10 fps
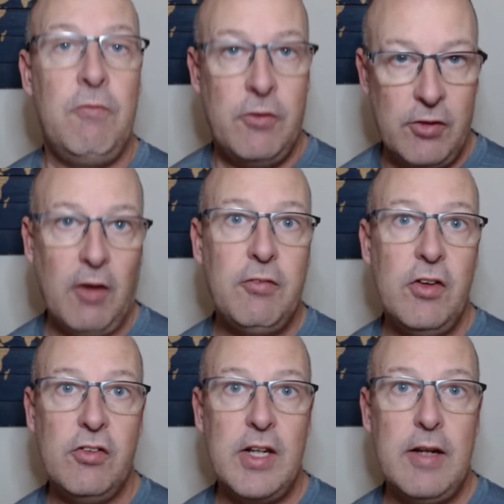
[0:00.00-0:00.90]
self
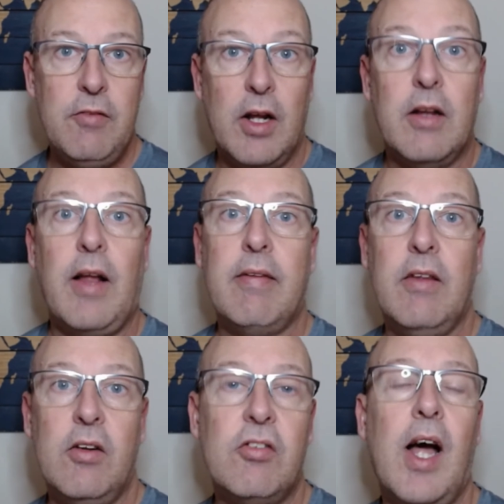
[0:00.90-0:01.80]
deceived, like
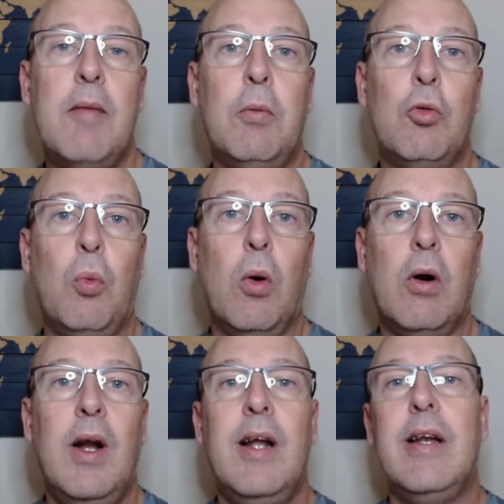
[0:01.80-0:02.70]
the disciples
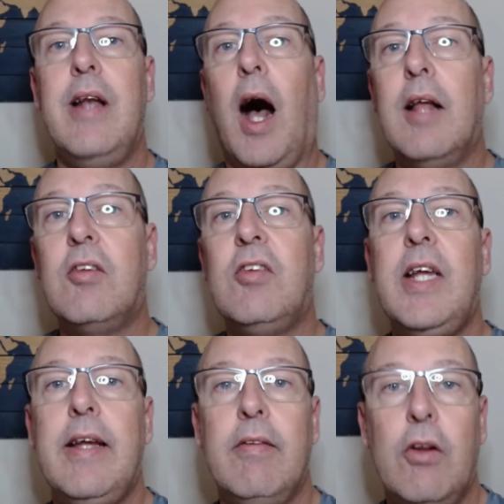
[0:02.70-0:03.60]
were, not
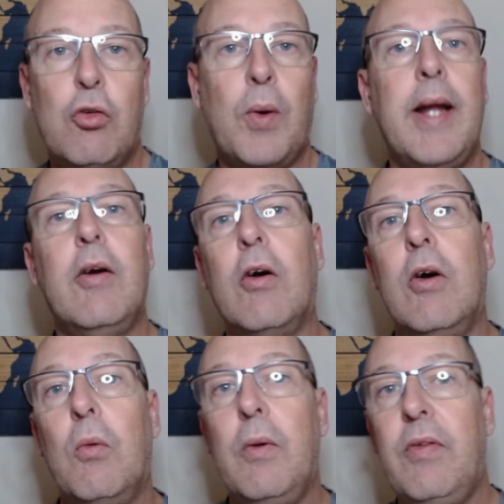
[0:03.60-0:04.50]
seeing the
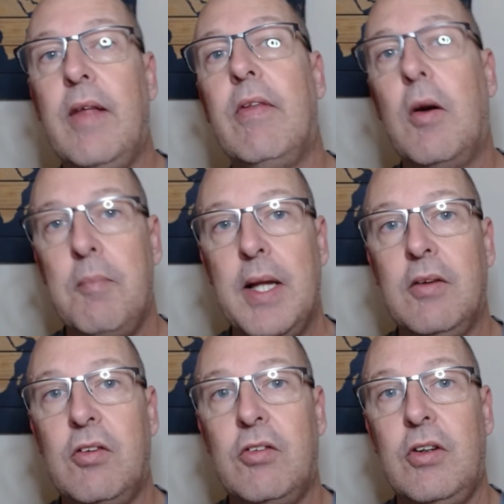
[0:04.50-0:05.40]
traitor within their
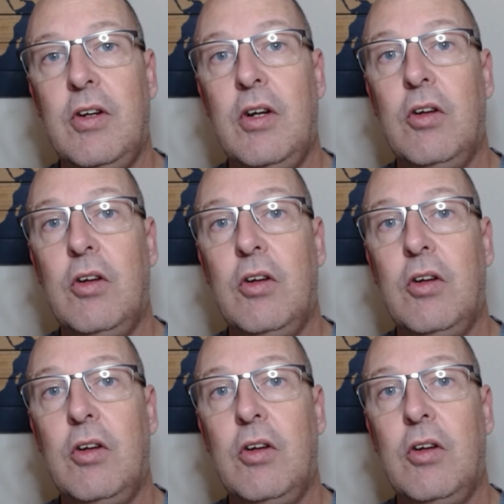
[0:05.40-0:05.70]
midst.